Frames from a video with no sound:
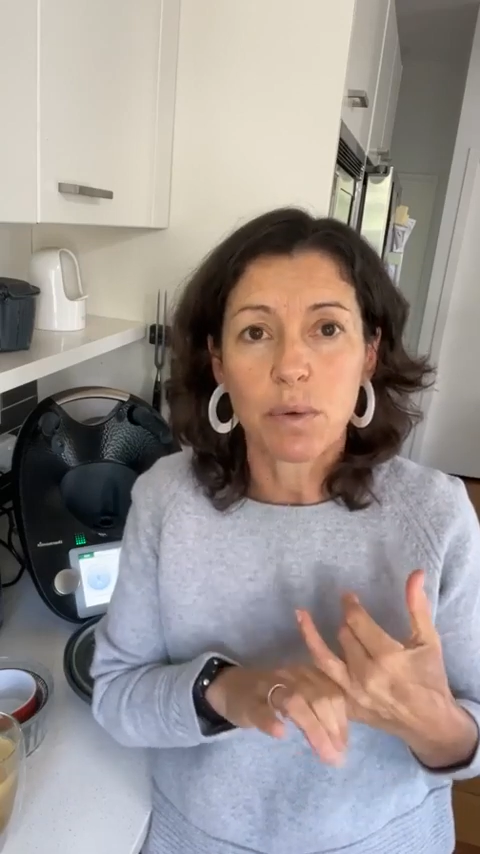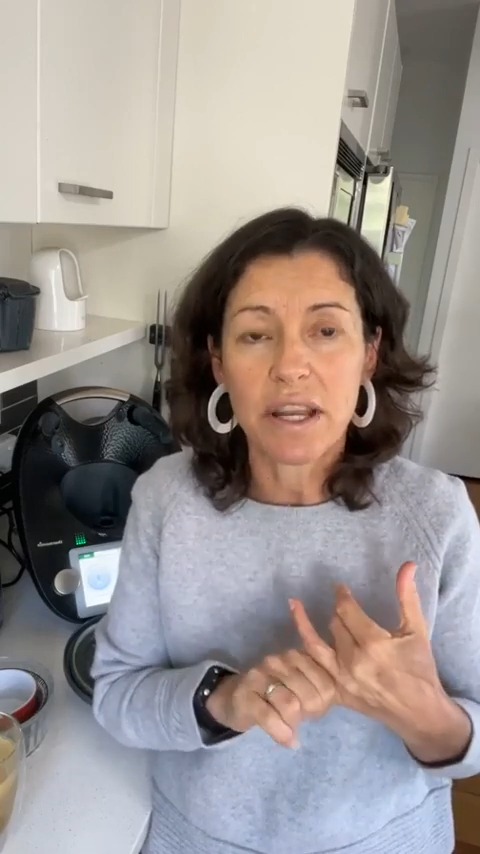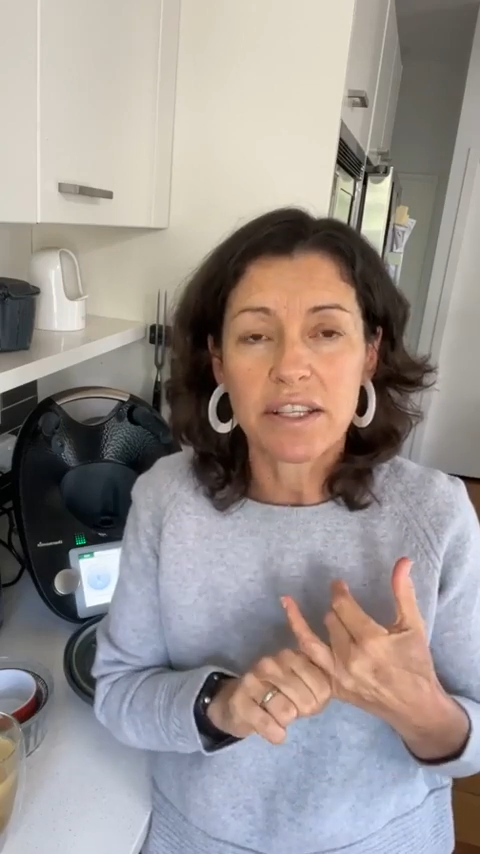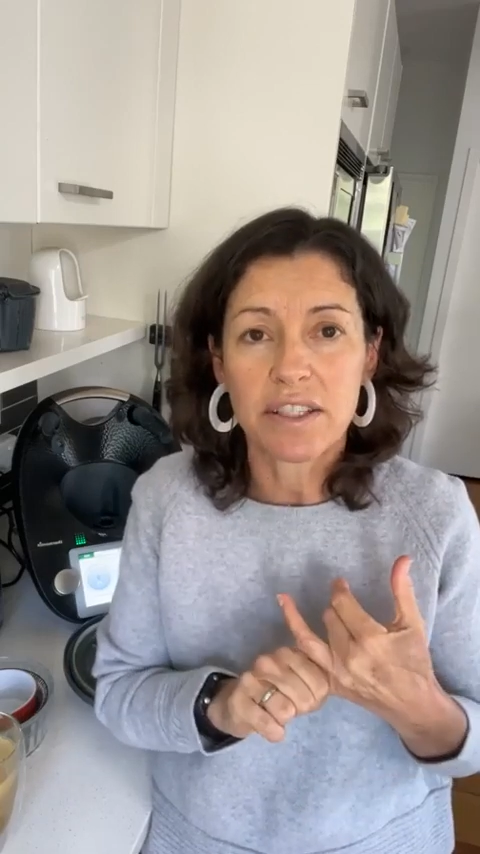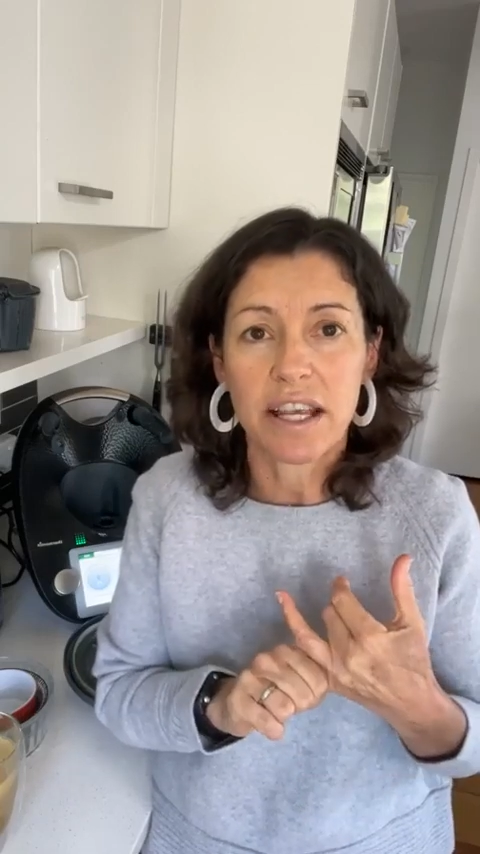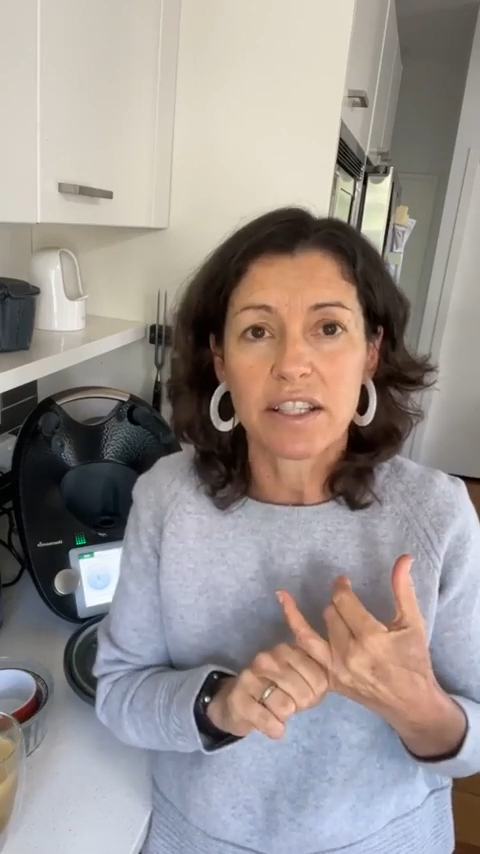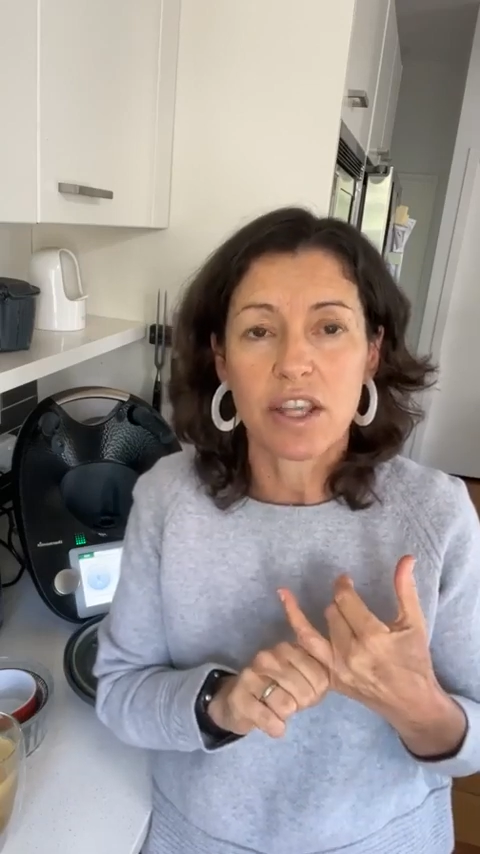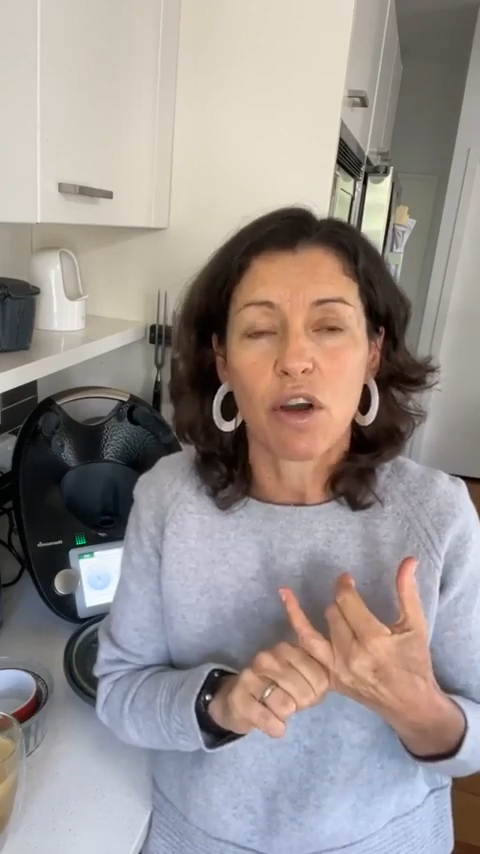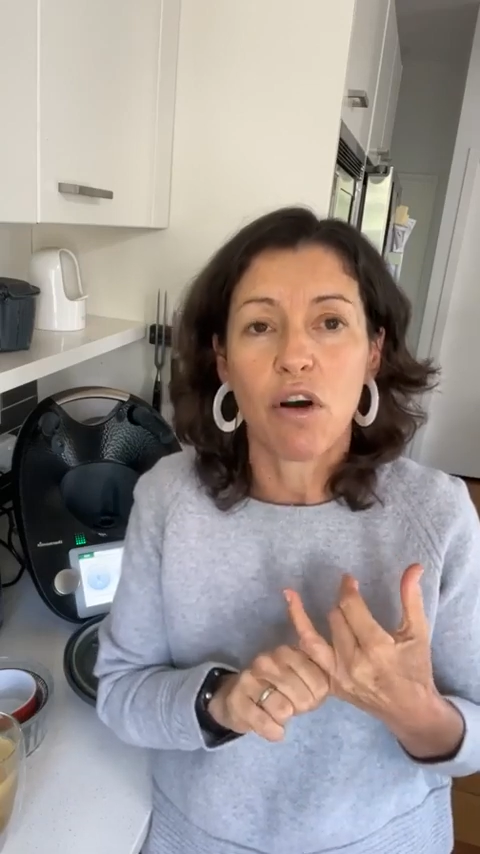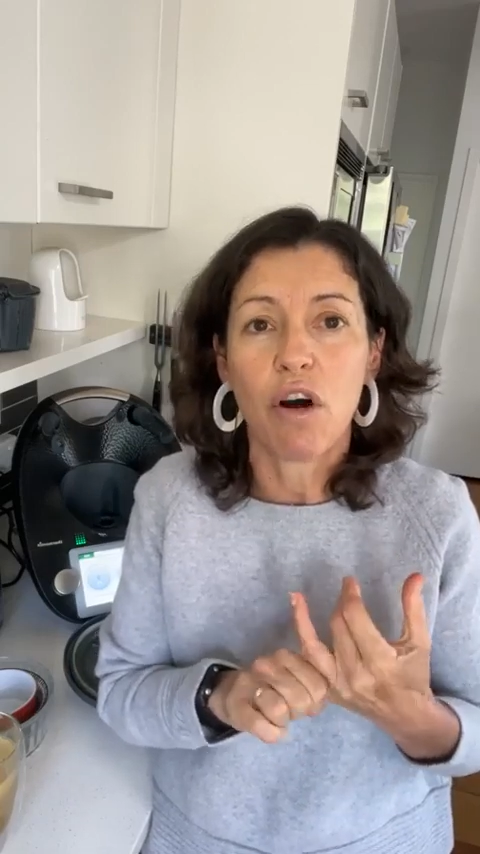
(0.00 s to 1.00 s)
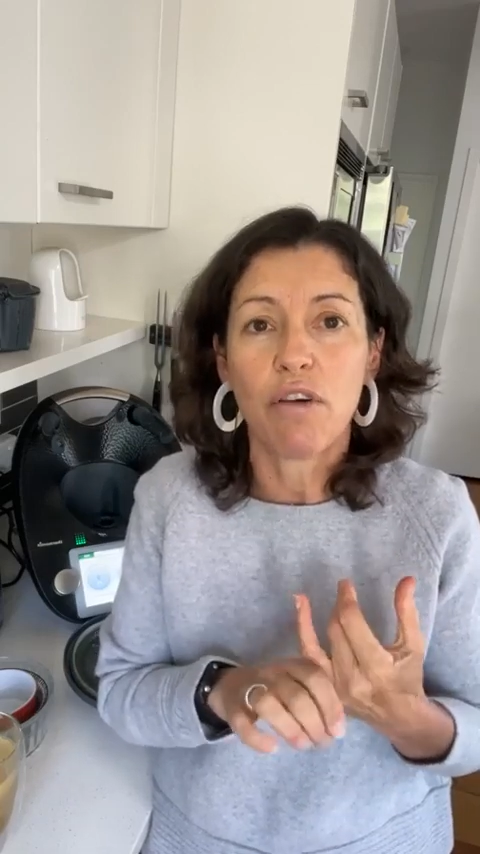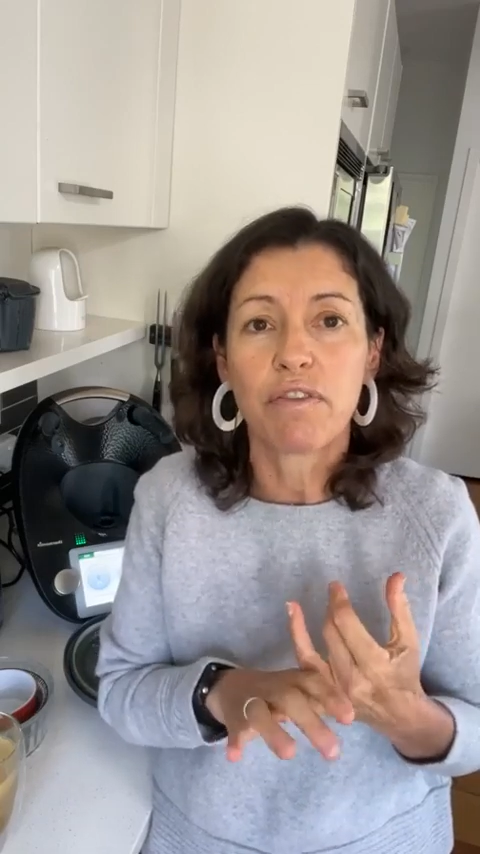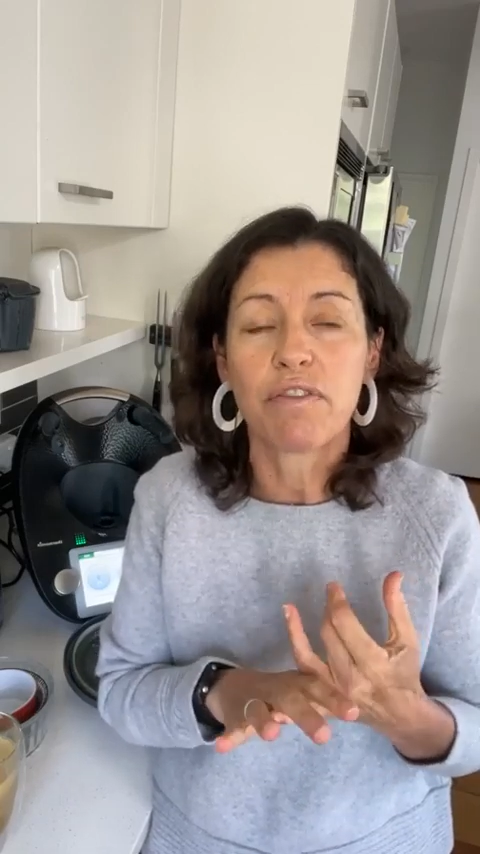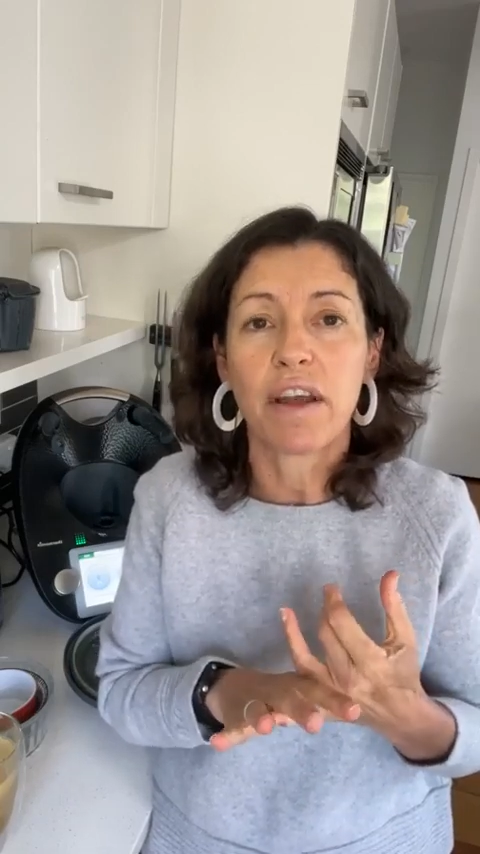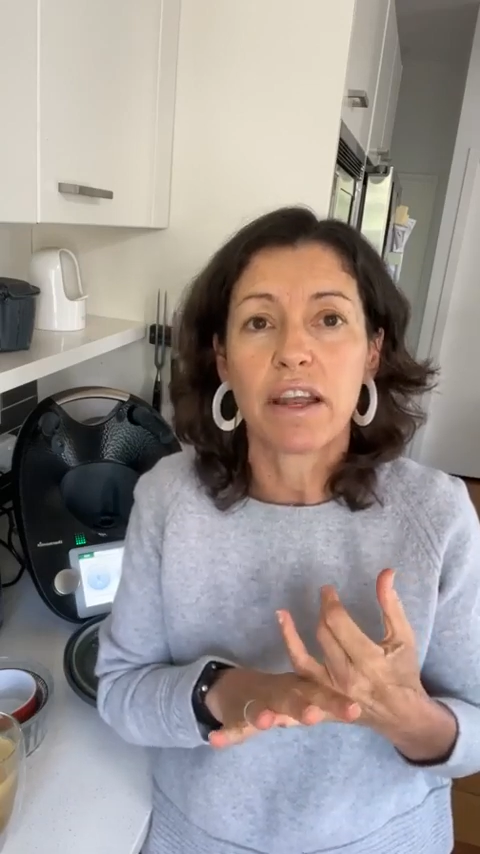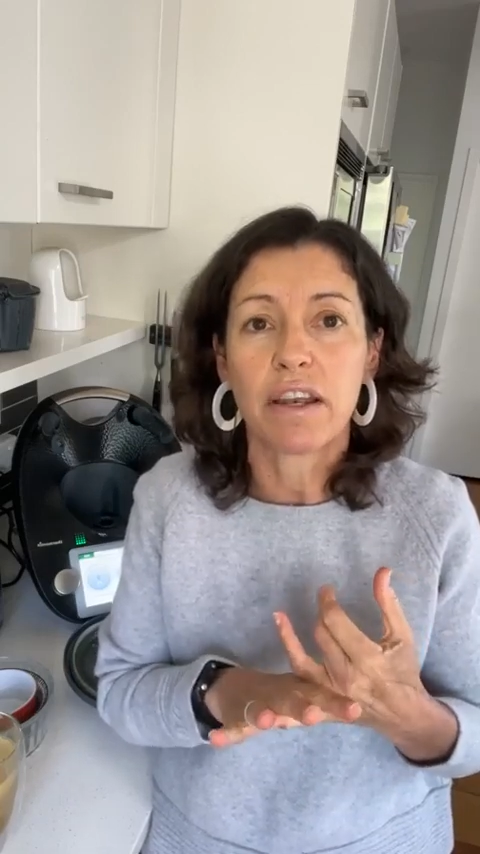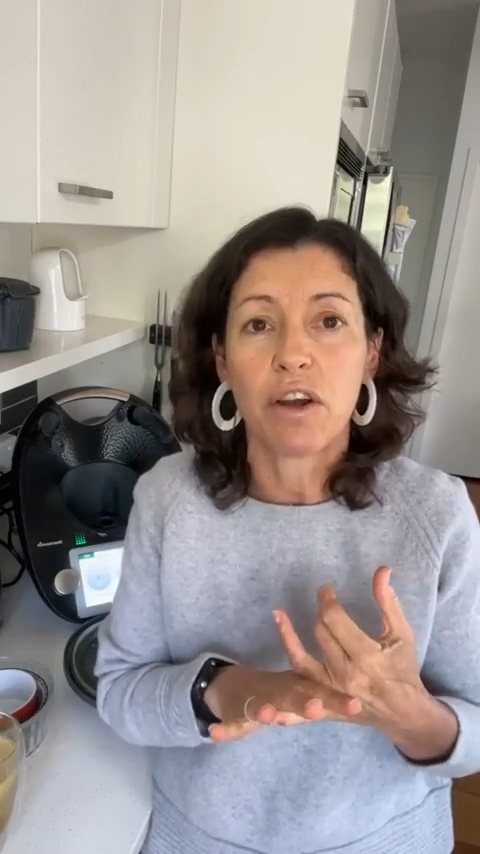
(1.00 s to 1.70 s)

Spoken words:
26th of